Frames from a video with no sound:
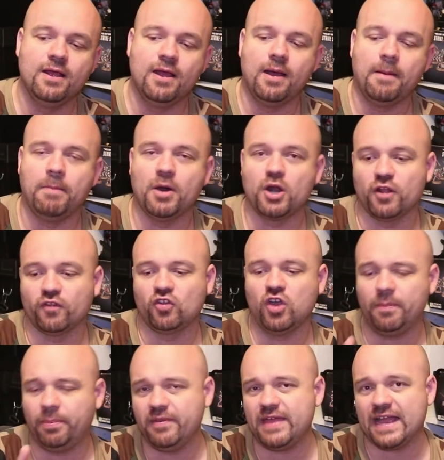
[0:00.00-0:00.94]
But on
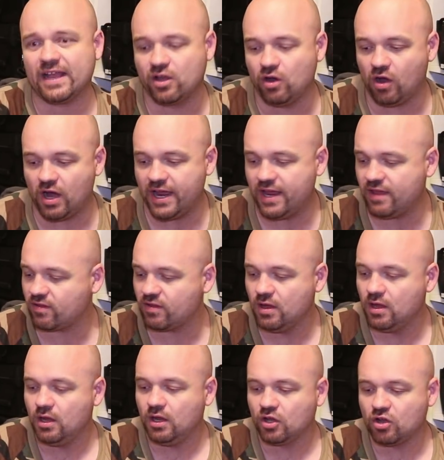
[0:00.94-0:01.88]
top of that, guys,
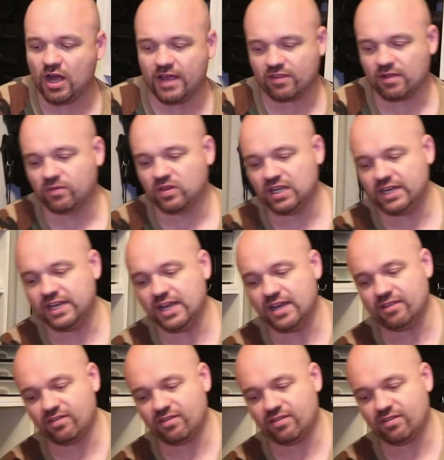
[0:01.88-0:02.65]
I'm telling you,